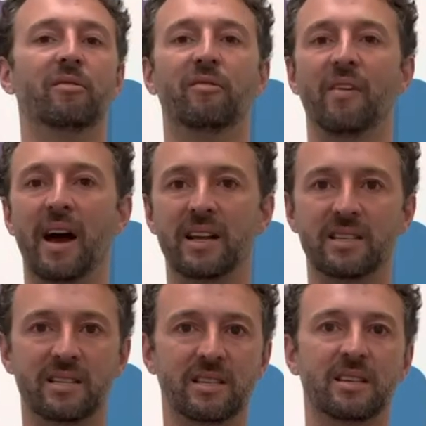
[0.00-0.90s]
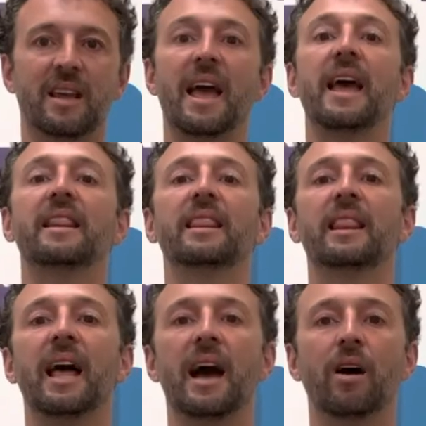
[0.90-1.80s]
fast, and
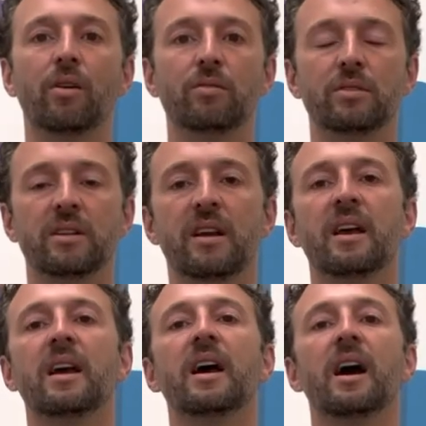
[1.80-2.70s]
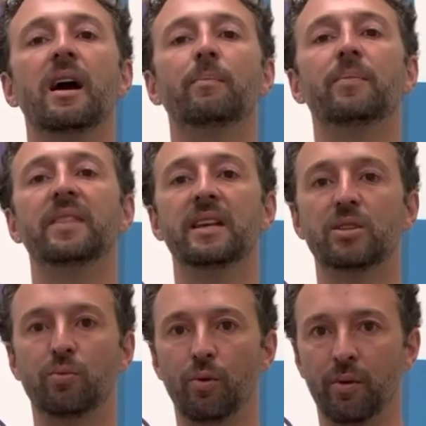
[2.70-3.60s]
loud.
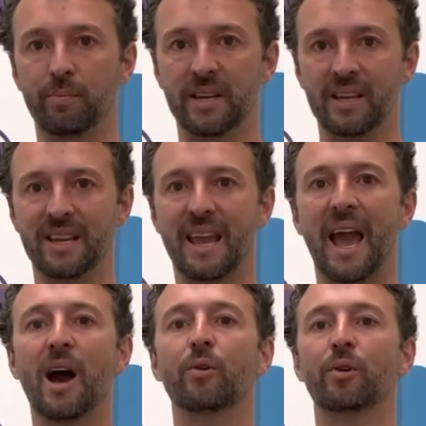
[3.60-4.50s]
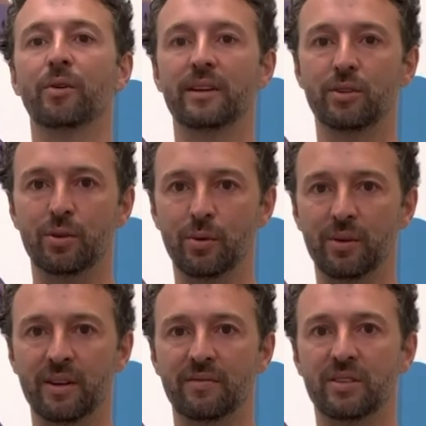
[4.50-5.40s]
This will be
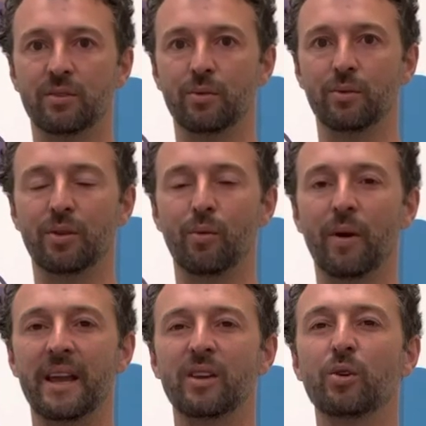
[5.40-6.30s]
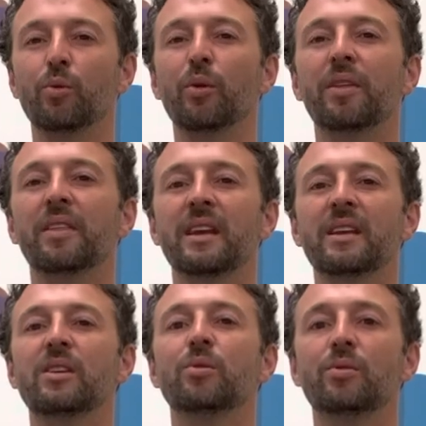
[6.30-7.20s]
counterintuitive to the way you will
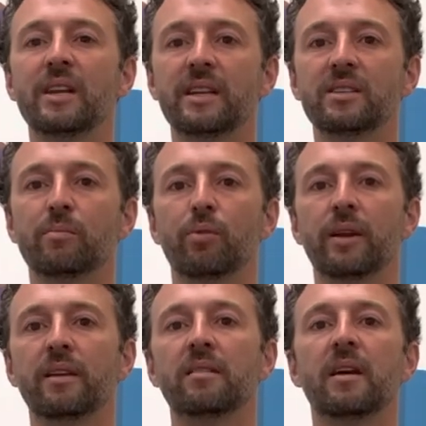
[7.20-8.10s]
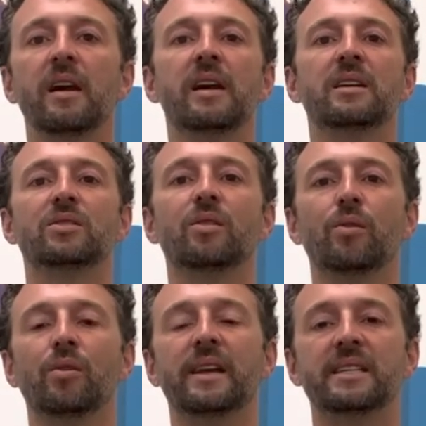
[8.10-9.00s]
think you need to breathe.
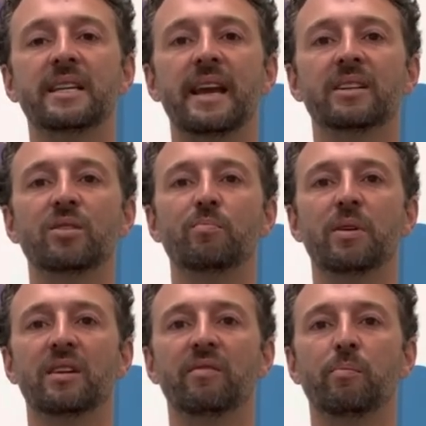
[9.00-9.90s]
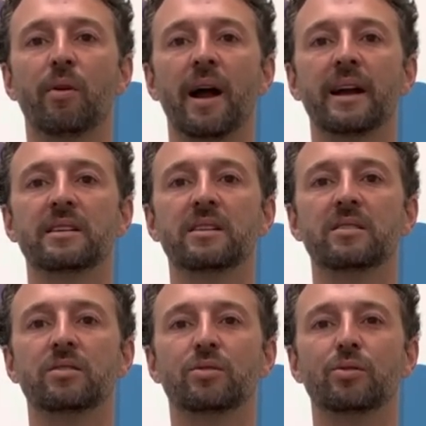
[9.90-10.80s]
So it takes a bit of
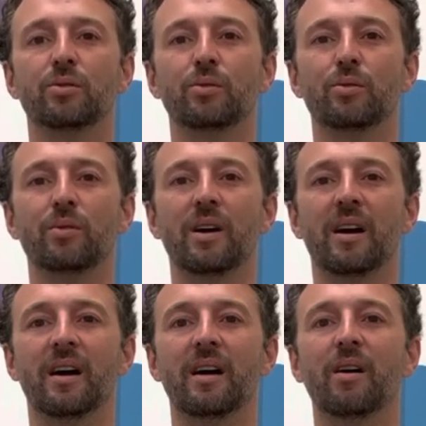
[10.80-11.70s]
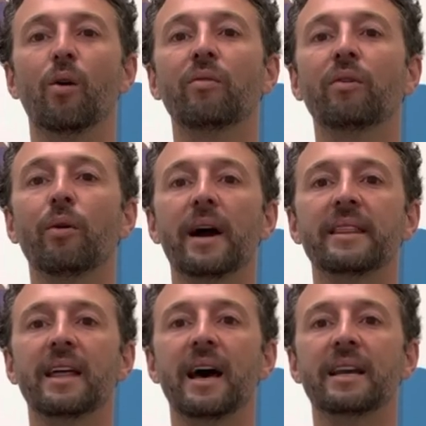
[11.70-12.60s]
practice to override
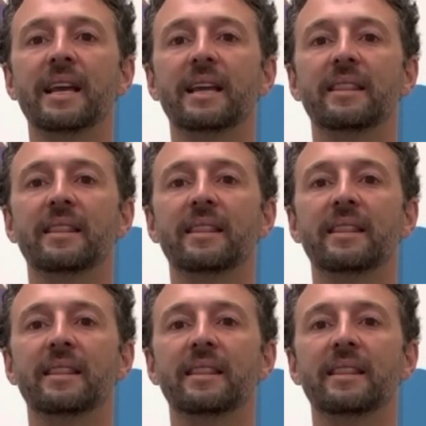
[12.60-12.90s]
that